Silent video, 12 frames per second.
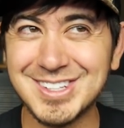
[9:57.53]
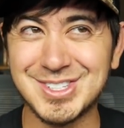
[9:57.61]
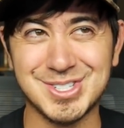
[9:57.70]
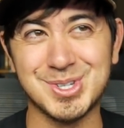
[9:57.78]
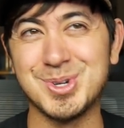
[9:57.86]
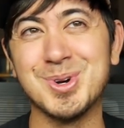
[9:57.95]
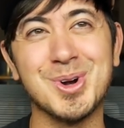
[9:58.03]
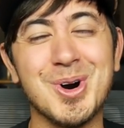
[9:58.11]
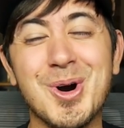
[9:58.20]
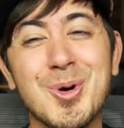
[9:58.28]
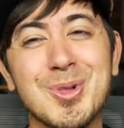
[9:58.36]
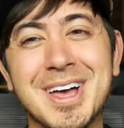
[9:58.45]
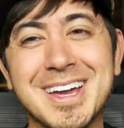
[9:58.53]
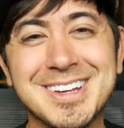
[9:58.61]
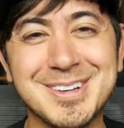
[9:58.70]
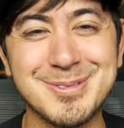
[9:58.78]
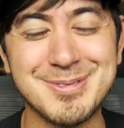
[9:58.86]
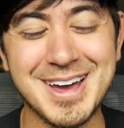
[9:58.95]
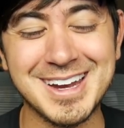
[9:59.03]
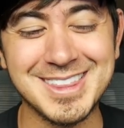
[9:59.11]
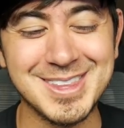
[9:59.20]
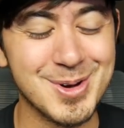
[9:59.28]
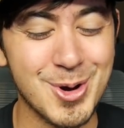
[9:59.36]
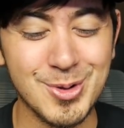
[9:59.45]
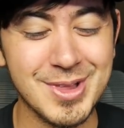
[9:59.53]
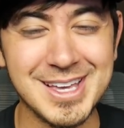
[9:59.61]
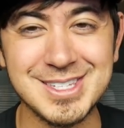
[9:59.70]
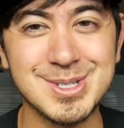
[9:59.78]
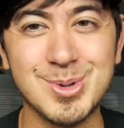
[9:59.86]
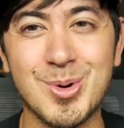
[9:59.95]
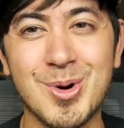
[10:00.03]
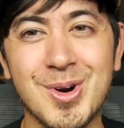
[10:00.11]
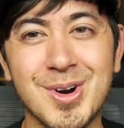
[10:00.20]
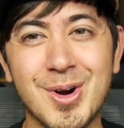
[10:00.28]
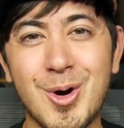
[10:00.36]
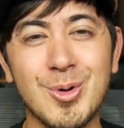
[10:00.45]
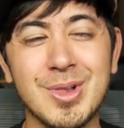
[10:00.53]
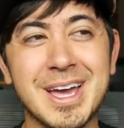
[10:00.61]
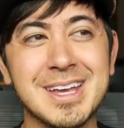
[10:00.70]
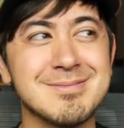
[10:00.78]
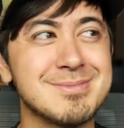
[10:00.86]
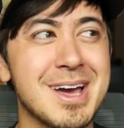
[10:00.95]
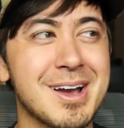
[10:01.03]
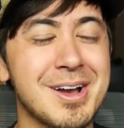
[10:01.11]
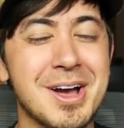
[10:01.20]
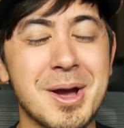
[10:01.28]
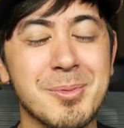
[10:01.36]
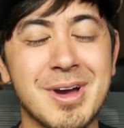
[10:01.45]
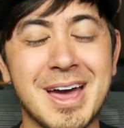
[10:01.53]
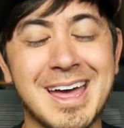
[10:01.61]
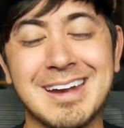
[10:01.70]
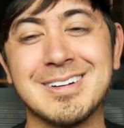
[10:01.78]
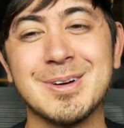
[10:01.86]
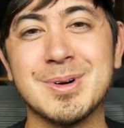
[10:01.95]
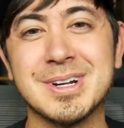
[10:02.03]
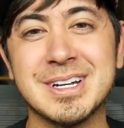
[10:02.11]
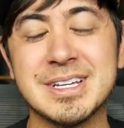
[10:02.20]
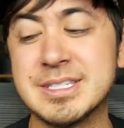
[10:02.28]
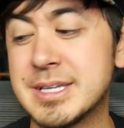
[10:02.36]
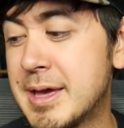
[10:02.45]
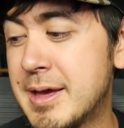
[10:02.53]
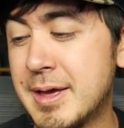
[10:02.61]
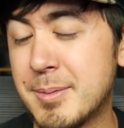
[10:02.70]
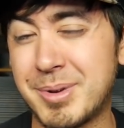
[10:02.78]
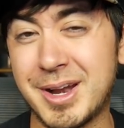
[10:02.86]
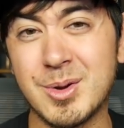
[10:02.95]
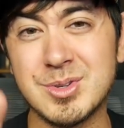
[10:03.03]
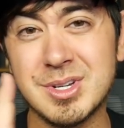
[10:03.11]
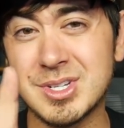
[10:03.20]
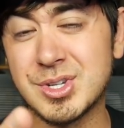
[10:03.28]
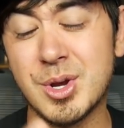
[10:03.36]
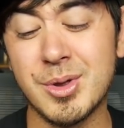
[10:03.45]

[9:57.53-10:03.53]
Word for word: just Google Olight and you'll find it though. Olight store, olight.com, or I don't know what it is. But anyways, you can just